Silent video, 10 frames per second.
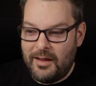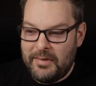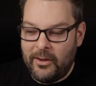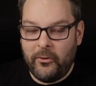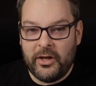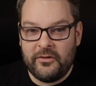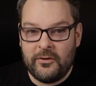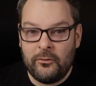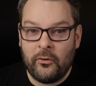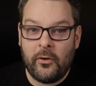I'm now going to
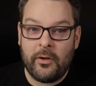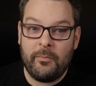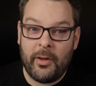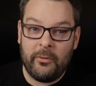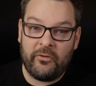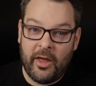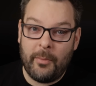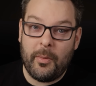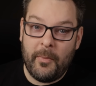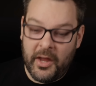do docker compose
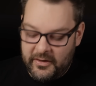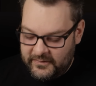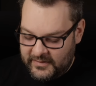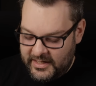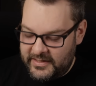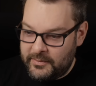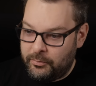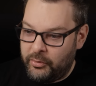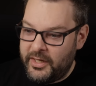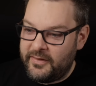up minus D to
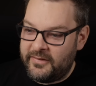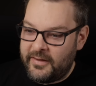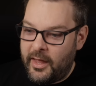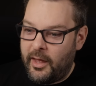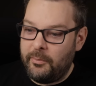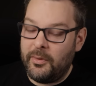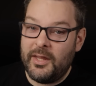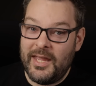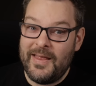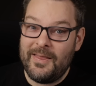bring this up
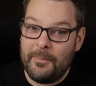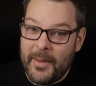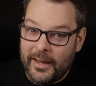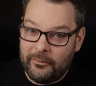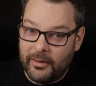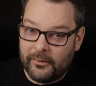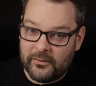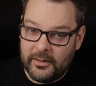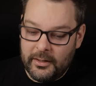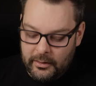in the
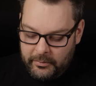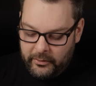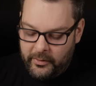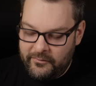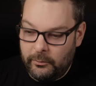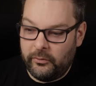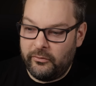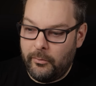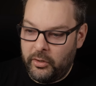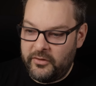background. And by the way, if you
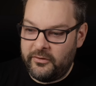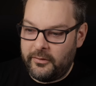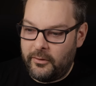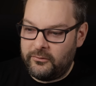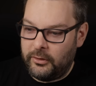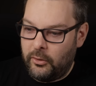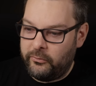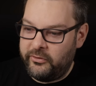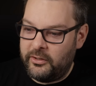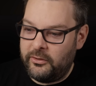want to monitor those
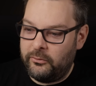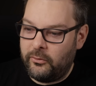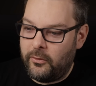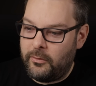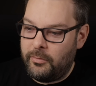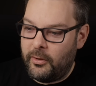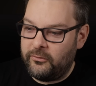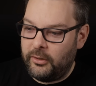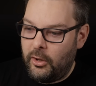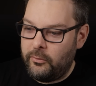logs, you can do docker
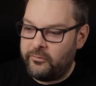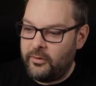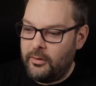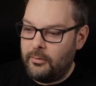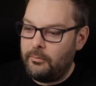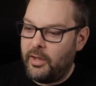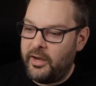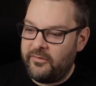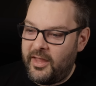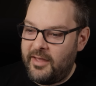compose logs
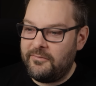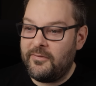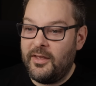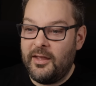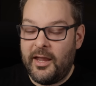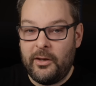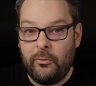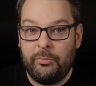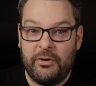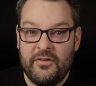minus F and
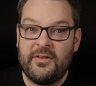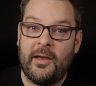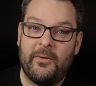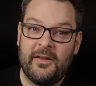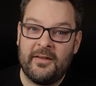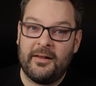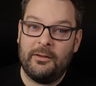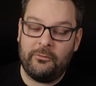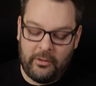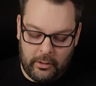it will print out
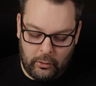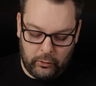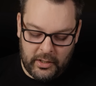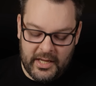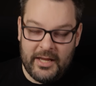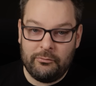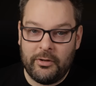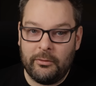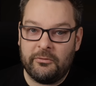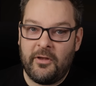exactly what's going on in
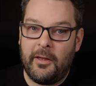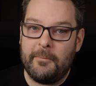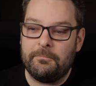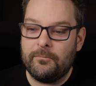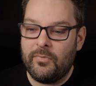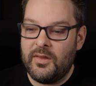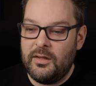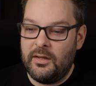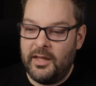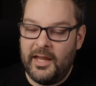real time.
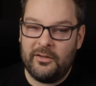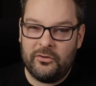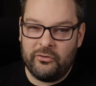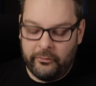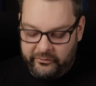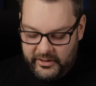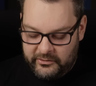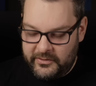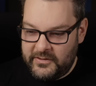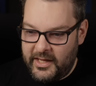Again, control C
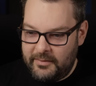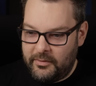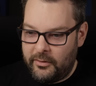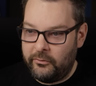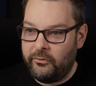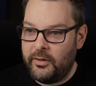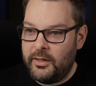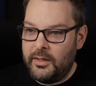to escape those.